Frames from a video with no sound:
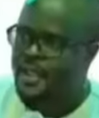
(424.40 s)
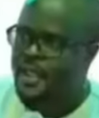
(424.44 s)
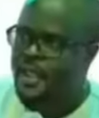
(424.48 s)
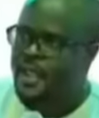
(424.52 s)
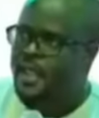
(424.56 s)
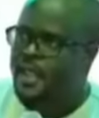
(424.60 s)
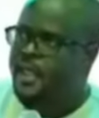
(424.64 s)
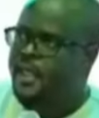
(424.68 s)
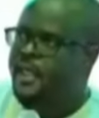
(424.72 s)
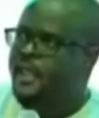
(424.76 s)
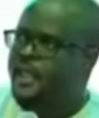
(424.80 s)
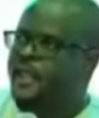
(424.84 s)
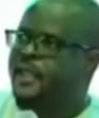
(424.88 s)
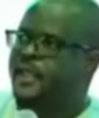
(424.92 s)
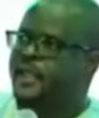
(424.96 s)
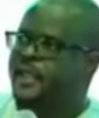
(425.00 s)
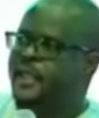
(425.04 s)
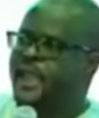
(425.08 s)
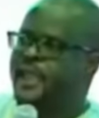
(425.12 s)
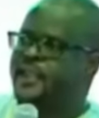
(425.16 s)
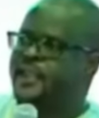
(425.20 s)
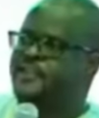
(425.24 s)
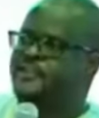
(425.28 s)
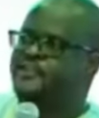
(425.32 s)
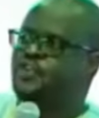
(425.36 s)
Here in
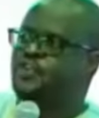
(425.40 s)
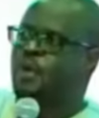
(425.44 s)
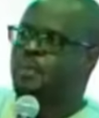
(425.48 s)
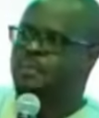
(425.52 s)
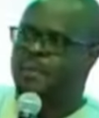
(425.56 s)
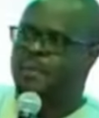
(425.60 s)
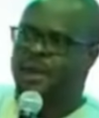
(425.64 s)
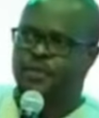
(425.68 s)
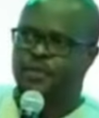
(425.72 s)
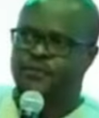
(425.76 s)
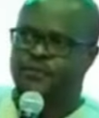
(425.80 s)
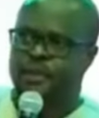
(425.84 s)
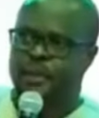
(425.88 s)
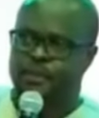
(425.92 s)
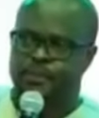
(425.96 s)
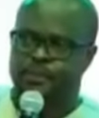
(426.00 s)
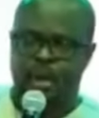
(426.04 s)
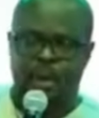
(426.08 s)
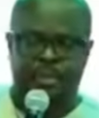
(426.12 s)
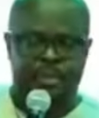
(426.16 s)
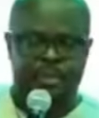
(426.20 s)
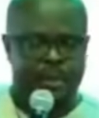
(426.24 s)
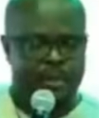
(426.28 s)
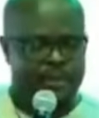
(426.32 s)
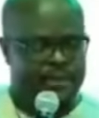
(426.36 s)
Zomwe, there's a problem with
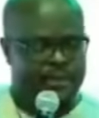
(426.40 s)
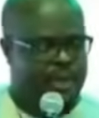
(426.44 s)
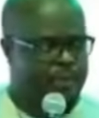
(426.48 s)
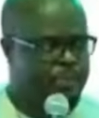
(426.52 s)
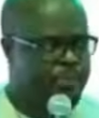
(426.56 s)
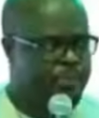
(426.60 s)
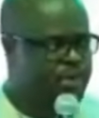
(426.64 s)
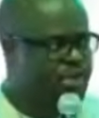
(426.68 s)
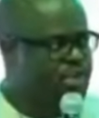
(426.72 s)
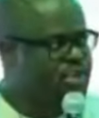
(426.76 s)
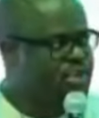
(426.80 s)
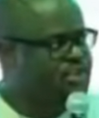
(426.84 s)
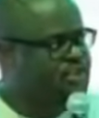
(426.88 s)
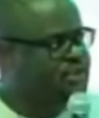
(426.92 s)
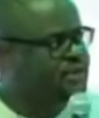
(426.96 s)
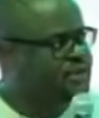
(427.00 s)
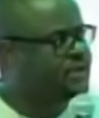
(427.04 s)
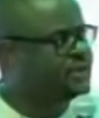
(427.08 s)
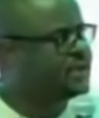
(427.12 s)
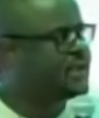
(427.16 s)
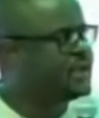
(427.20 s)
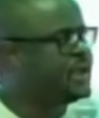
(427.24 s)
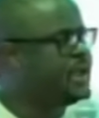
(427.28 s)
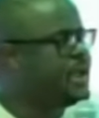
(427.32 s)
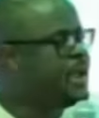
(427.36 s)
the bridge.
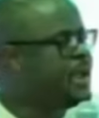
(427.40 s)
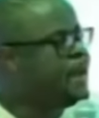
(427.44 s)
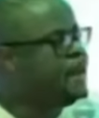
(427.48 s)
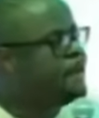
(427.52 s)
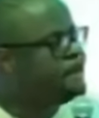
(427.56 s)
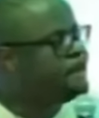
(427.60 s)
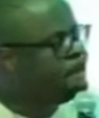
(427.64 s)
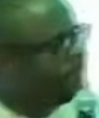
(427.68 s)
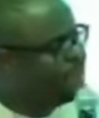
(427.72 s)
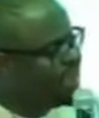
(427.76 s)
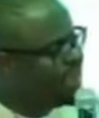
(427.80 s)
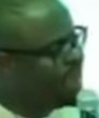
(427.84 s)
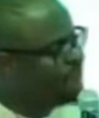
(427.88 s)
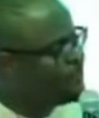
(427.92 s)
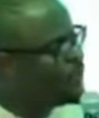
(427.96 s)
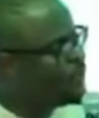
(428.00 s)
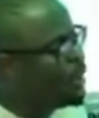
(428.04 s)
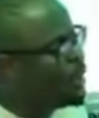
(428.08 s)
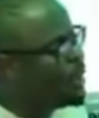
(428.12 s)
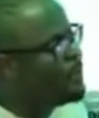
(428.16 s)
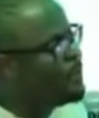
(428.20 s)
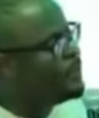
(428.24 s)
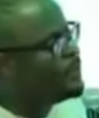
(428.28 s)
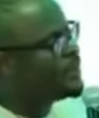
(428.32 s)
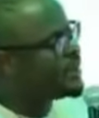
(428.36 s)
People
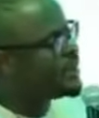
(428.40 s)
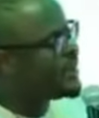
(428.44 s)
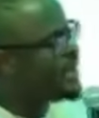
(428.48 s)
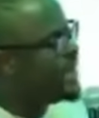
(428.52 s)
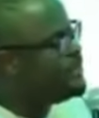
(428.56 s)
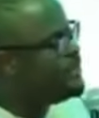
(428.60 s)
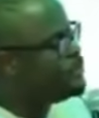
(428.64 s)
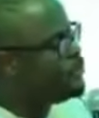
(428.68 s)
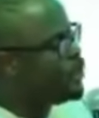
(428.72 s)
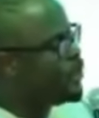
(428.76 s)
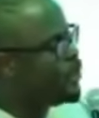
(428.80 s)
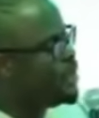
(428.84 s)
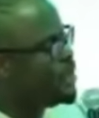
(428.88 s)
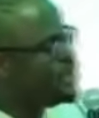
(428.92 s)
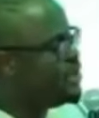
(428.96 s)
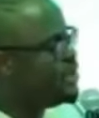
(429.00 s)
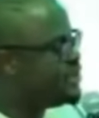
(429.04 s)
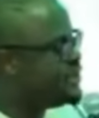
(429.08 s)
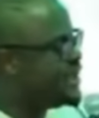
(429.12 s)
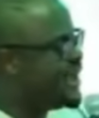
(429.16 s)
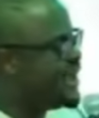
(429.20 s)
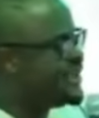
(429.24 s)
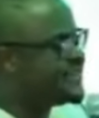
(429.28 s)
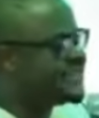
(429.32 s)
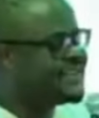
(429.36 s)
blame politicians,
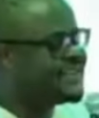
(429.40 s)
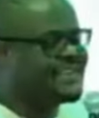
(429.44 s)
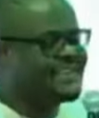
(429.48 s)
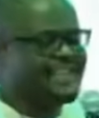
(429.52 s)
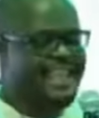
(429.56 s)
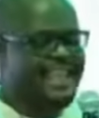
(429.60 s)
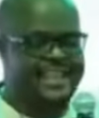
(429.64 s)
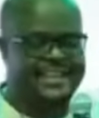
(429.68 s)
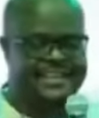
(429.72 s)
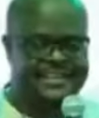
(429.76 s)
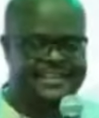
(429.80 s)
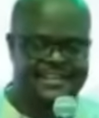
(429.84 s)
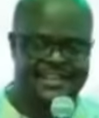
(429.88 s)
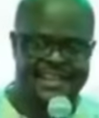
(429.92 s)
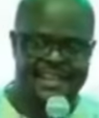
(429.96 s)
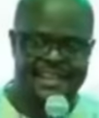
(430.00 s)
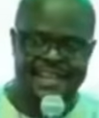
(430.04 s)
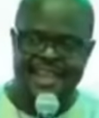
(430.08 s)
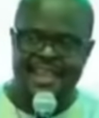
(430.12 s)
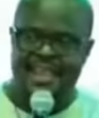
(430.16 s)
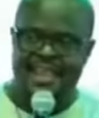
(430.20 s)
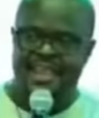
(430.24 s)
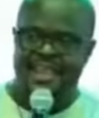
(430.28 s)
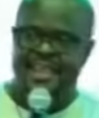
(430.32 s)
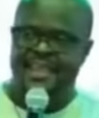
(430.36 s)
yet
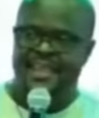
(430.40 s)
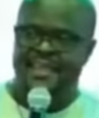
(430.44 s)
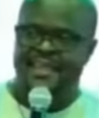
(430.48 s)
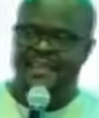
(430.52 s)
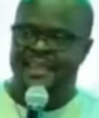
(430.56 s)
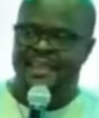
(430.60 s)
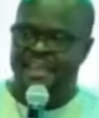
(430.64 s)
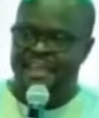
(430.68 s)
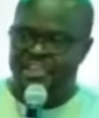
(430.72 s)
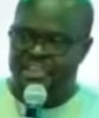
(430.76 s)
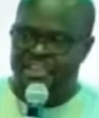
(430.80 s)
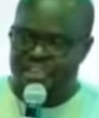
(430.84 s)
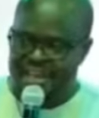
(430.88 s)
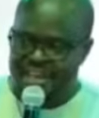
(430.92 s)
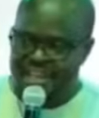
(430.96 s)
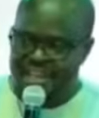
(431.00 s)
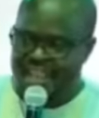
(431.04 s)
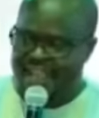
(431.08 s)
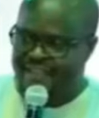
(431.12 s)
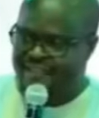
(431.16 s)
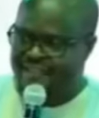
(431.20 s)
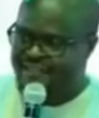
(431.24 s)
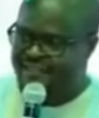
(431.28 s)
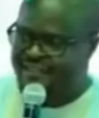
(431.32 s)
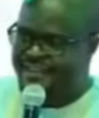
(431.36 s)
the engineers
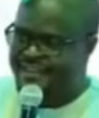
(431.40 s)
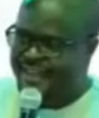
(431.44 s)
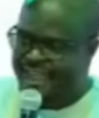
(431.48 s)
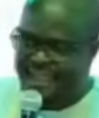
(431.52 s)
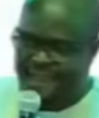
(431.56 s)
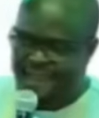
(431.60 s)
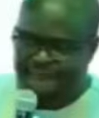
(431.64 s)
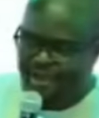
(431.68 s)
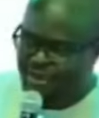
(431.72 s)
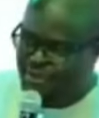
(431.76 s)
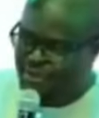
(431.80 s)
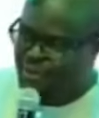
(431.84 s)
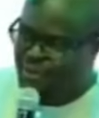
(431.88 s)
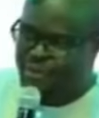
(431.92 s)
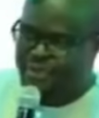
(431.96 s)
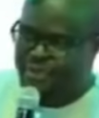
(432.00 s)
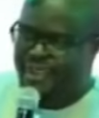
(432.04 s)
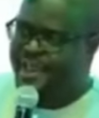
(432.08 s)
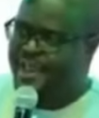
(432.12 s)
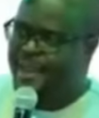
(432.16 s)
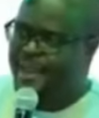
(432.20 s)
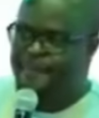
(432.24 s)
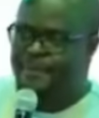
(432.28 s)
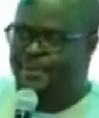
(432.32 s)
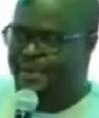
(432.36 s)
never took any
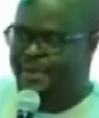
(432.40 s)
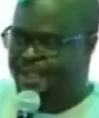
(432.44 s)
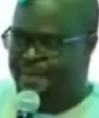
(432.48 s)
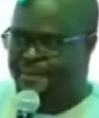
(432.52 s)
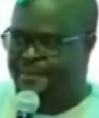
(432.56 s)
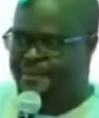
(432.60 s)
blame.